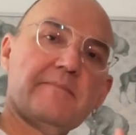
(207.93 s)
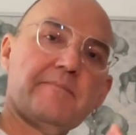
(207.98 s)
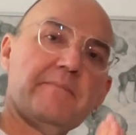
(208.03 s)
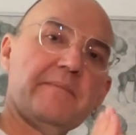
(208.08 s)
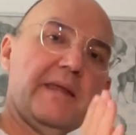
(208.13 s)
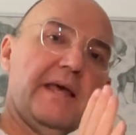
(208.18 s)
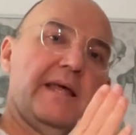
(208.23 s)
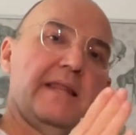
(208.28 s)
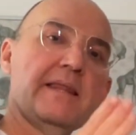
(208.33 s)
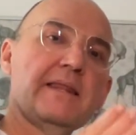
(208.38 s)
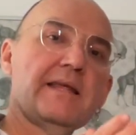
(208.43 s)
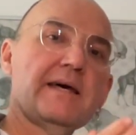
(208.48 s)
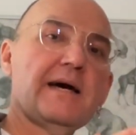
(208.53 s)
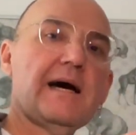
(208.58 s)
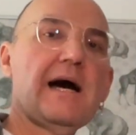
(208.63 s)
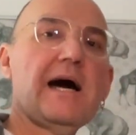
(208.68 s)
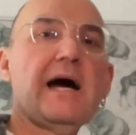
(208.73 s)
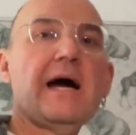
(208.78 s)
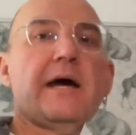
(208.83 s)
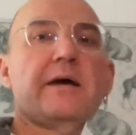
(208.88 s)
and
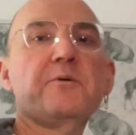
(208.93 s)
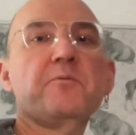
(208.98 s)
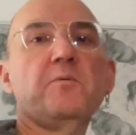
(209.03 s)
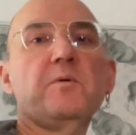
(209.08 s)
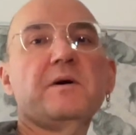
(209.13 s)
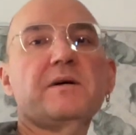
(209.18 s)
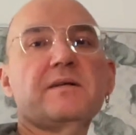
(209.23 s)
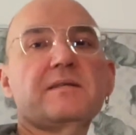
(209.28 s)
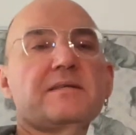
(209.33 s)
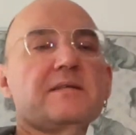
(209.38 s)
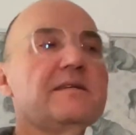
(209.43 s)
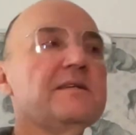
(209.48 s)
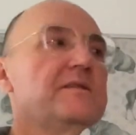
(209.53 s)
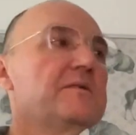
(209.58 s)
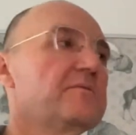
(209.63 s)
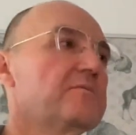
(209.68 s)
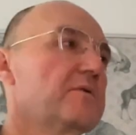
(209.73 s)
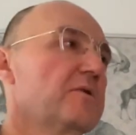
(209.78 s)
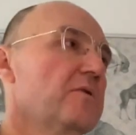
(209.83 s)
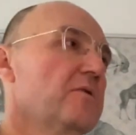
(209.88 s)
I was in
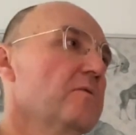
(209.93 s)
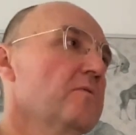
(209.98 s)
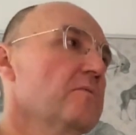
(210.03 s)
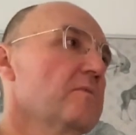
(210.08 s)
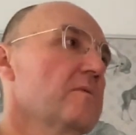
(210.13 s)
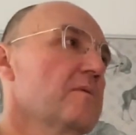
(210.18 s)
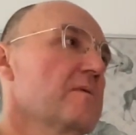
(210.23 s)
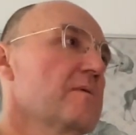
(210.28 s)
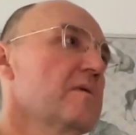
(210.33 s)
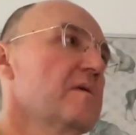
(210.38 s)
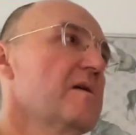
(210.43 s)
a row